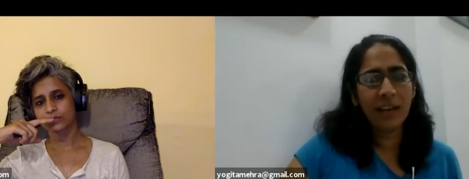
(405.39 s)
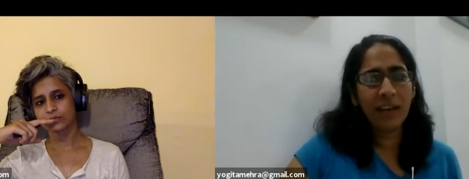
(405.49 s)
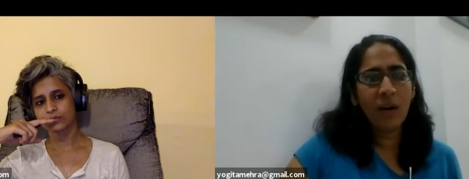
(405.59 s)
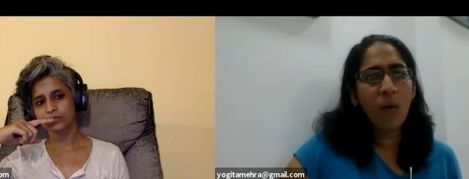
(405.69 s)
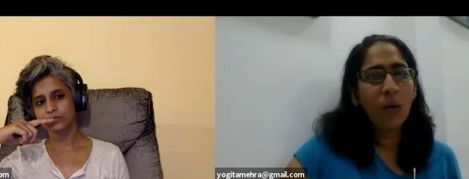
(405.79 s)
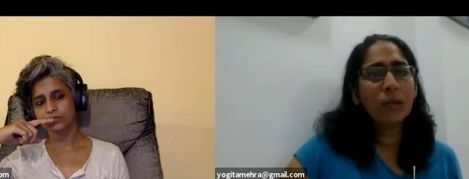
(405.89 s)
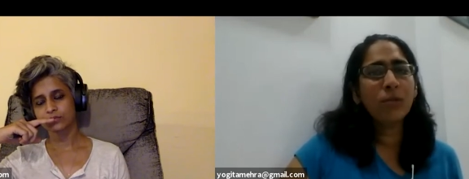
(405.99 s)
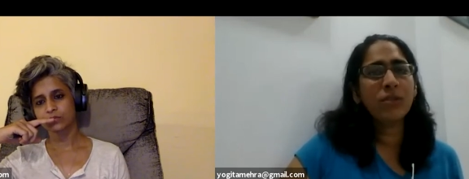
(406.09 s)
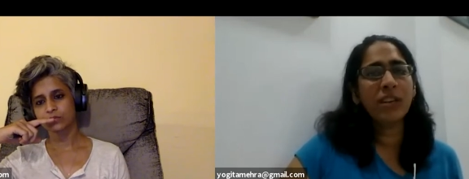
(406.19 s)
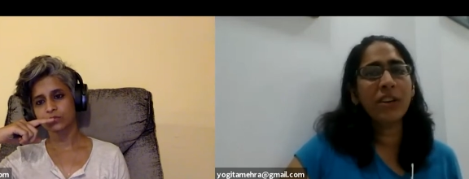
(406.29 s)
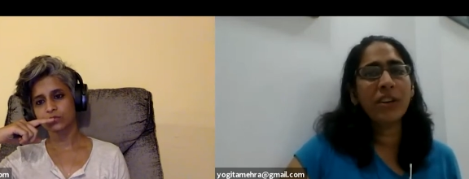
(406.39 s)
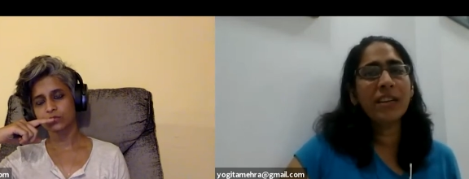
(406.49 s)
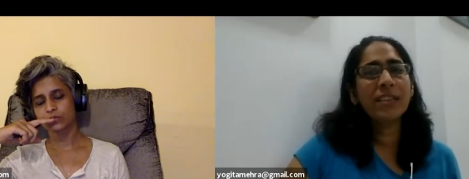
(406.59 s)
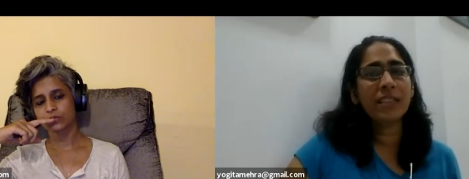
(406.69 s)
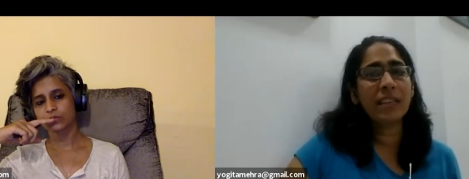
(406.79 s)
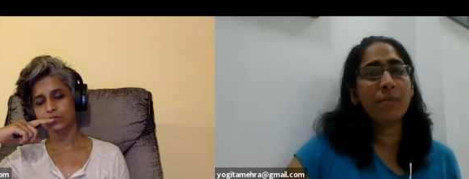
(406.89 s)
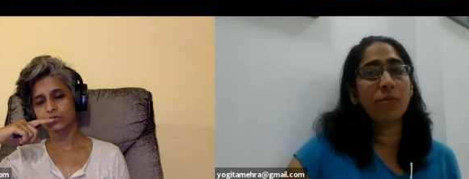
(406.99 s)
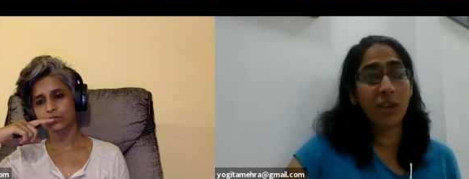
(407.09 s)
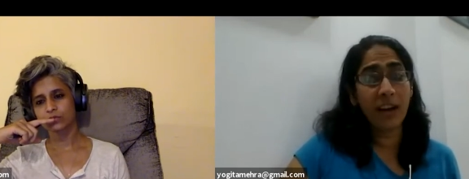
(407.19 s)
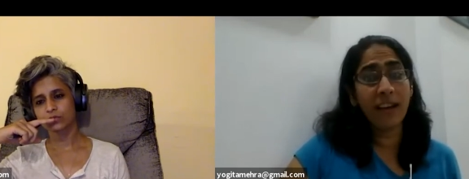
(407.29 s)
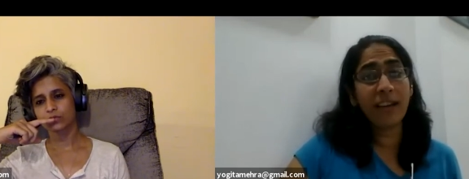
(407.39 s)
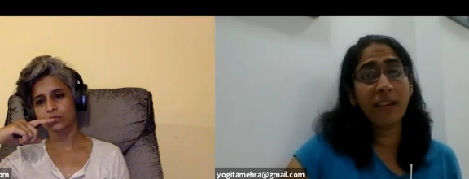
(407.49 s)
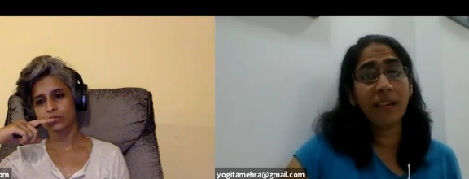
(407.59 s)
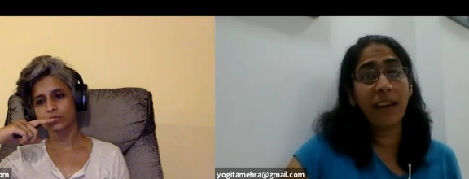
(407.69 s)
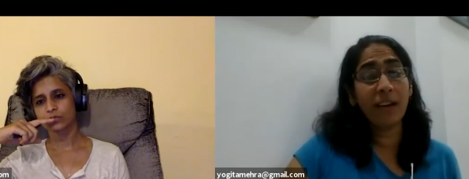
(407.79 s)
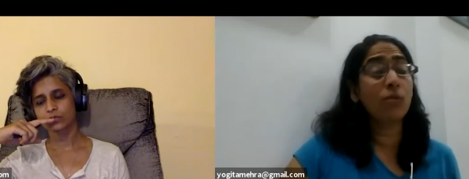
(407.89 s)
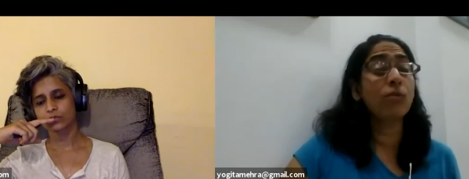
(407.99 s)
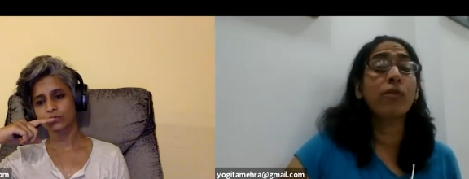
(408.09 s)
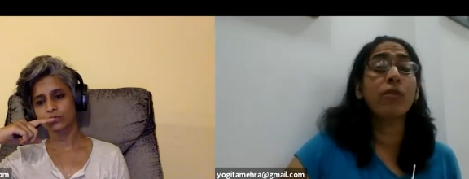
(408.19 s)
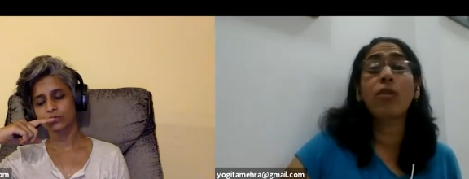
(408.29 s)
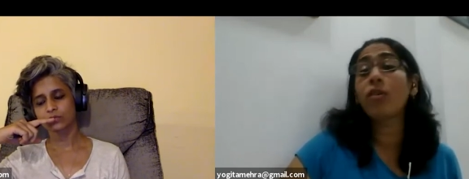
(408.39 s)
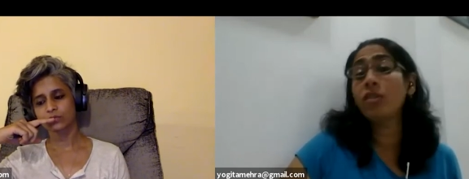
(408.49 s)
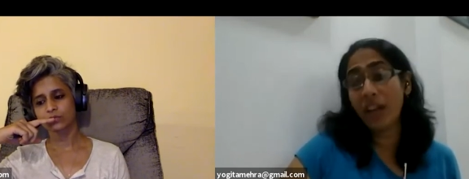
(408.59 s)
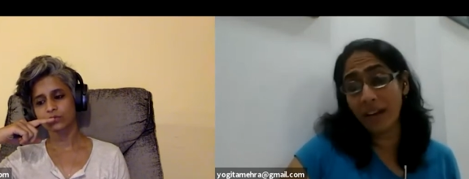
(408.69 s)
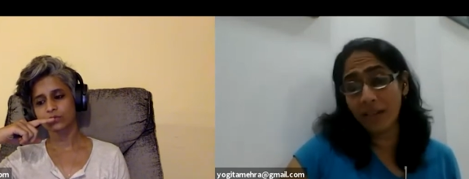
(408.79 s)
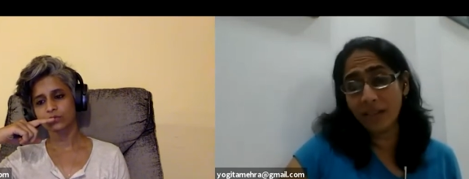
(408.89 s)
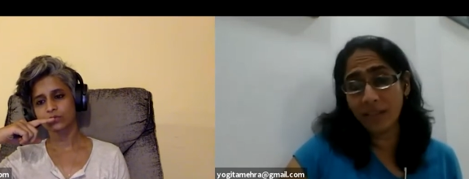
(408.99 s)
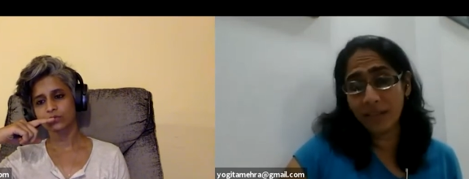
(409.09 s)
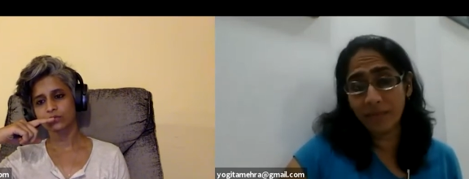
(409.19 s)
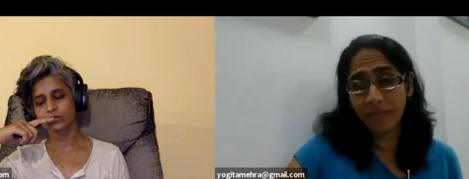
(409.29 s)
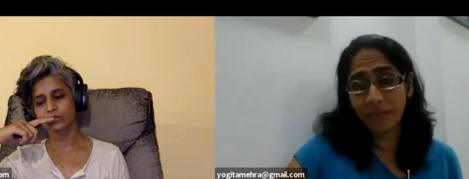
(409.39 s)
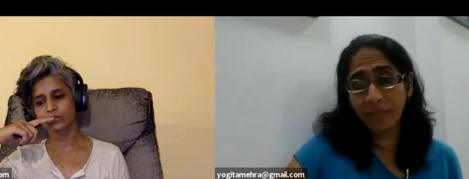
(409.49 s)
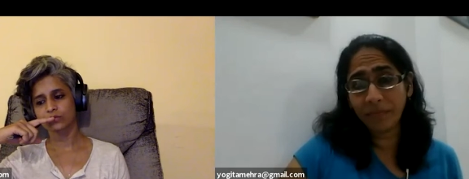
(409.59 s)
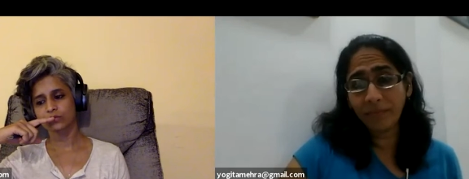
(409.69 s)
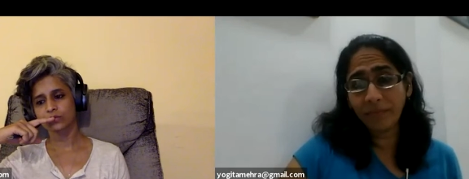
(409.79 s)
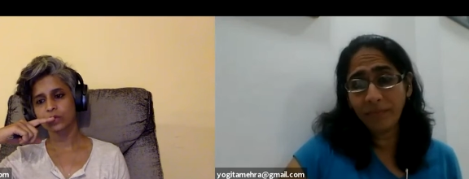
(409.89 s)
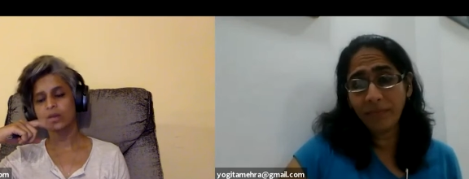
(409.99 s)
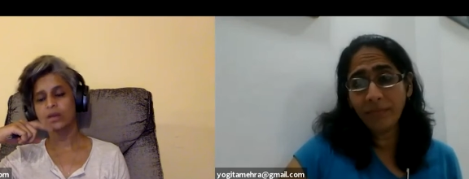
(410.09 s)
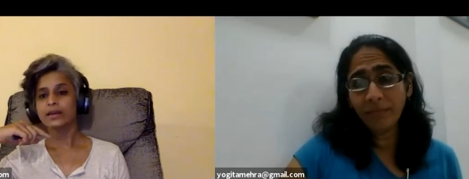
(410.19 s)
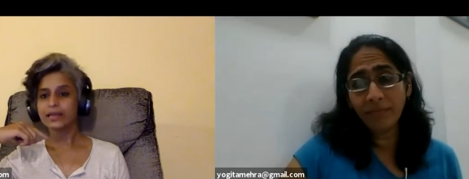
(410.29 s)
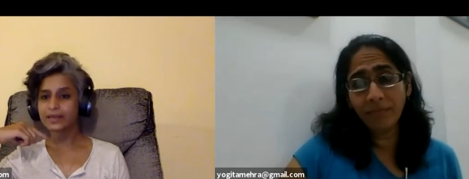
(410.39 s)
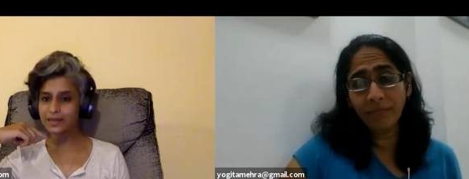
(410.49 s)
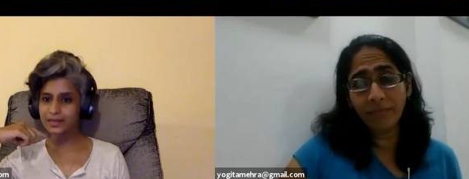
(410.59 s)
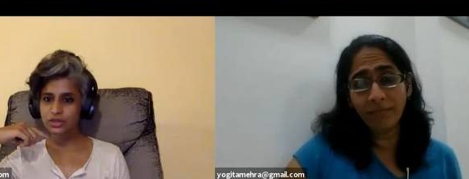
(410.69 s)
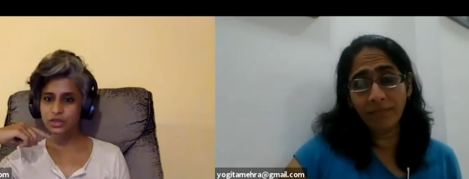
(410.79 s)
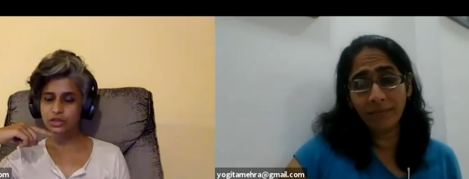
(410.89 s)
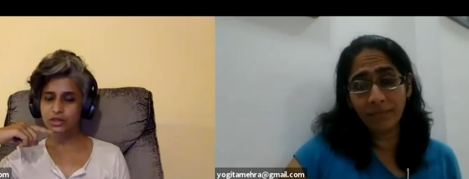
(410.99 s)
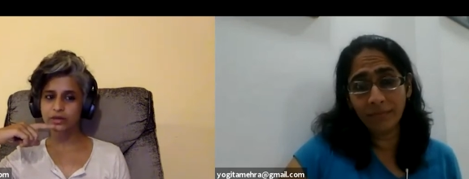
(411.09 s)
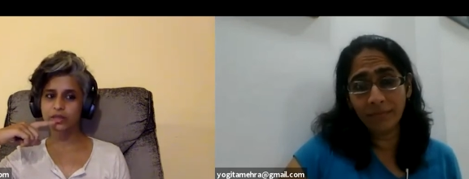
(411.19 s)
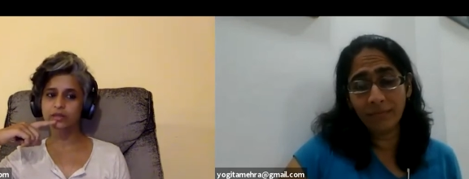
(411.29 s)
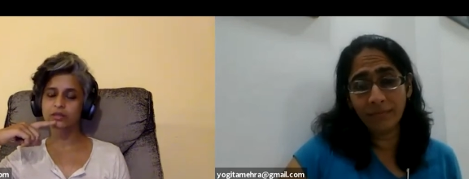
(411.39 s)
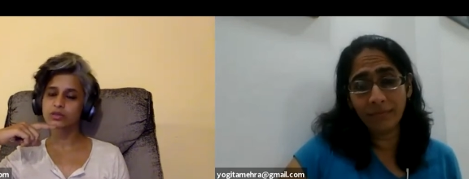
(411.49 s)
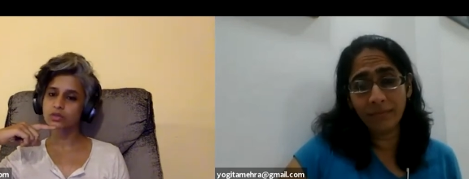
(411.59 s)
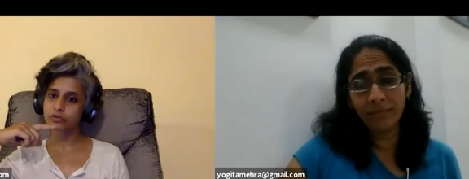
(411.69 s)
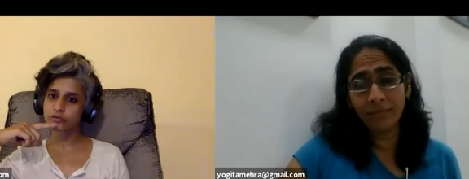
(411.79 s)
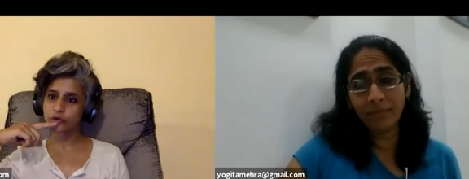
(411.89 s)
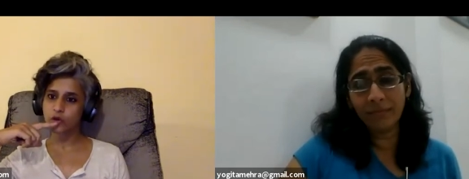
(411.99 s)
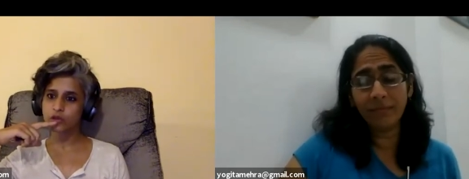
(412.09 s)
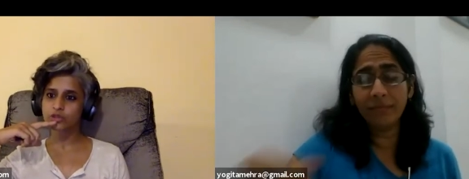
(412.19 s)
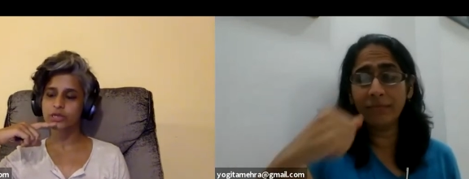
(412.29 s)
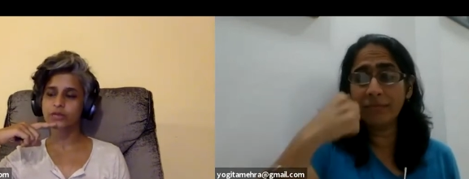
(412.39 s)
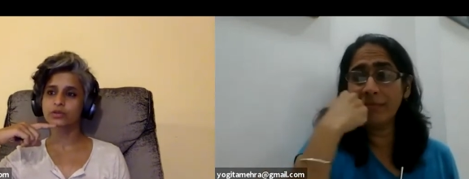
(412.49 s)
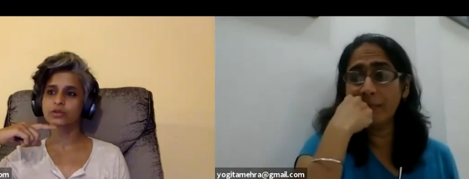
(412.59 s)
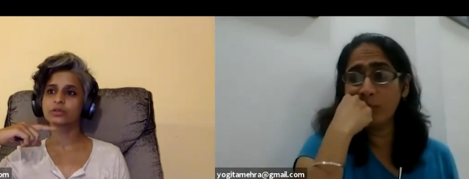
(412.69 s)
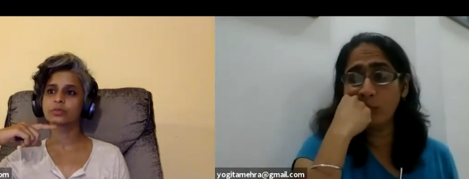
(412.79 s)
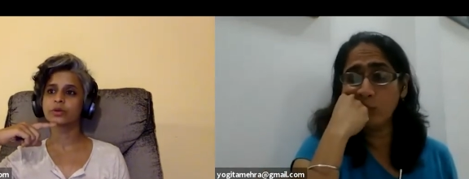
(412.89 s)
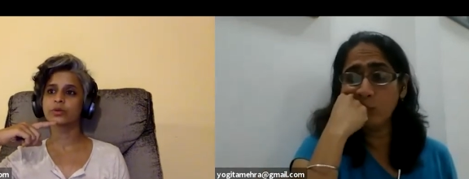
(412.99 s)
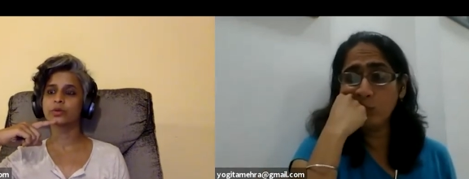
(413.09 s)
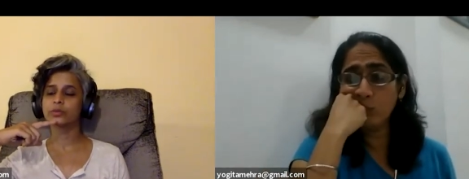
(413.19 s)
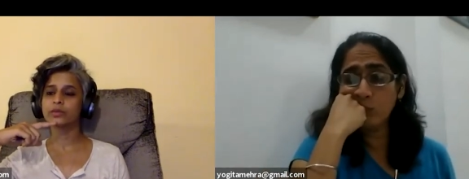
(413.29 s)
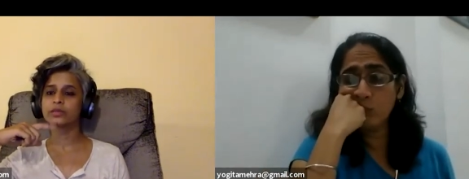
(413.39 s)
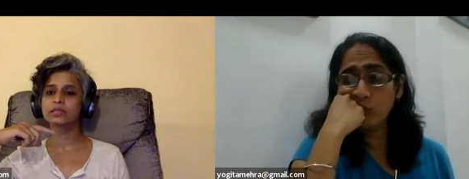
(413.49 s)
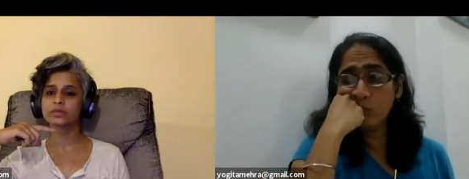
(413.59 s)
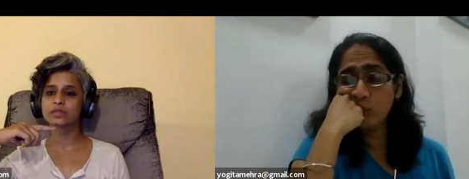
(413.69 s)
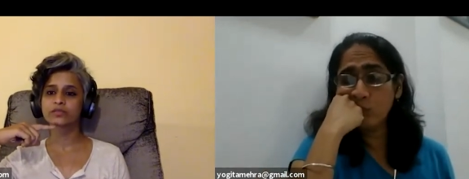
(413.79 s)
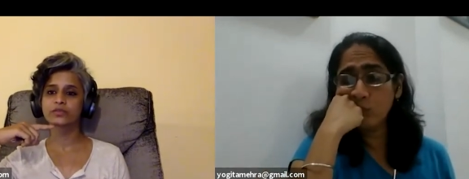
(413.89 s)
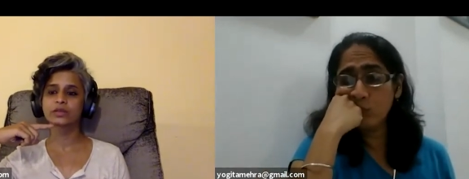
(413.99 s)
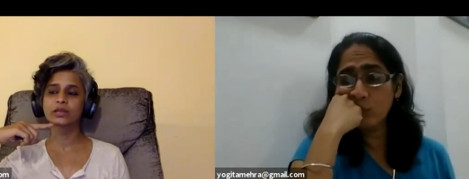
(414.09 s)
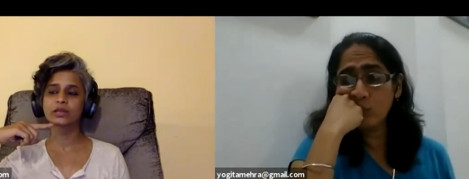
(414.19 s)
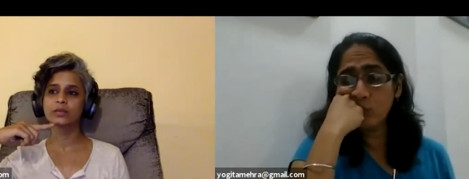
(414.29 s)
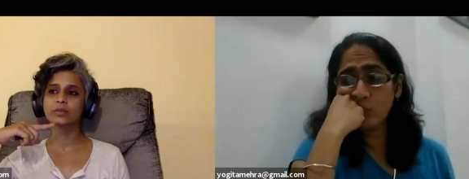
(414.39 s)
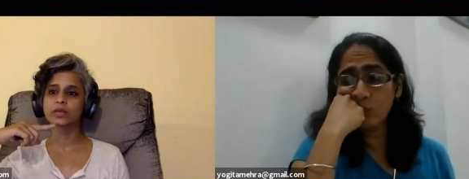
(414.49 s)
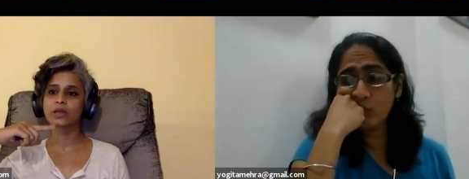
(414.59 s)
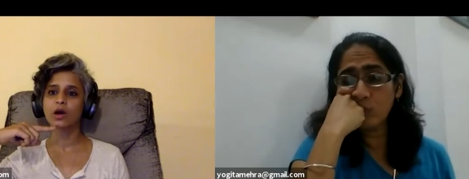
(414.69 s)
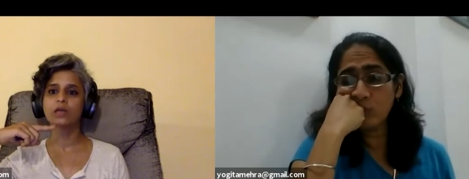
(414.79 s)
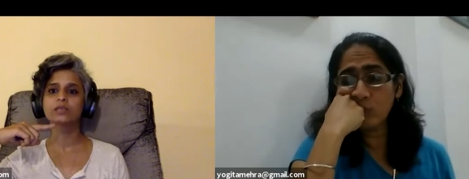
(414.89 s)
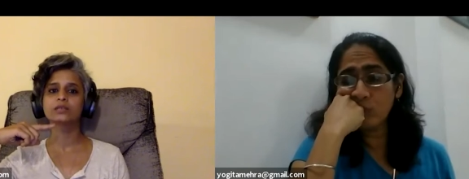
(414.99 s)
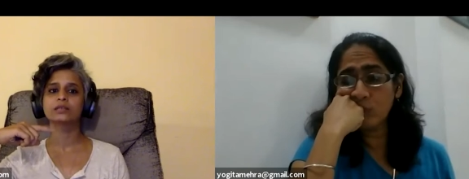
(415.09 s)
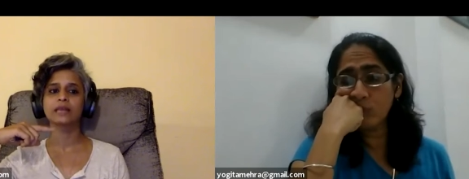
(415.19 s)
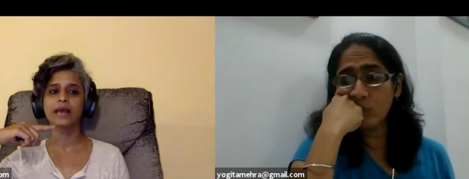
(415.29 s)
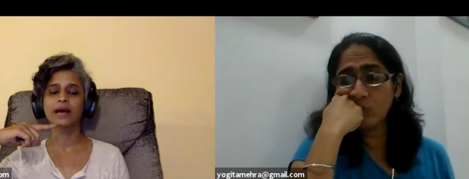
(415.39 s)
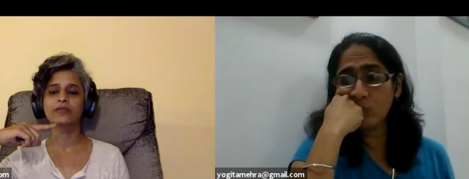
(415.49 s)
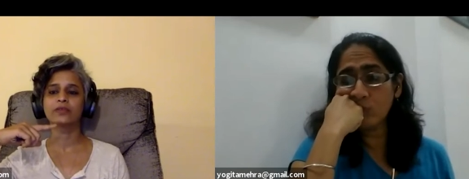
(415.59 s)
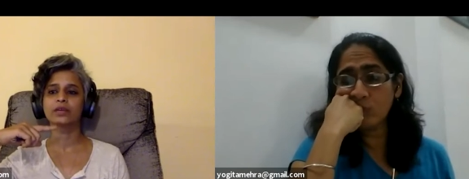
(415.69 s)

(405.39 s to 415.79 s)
Speaker 1: All those ingredients seem generic and good for all genders.
Speaker 2: It is generic. It is good for all genders, but women specifically because they have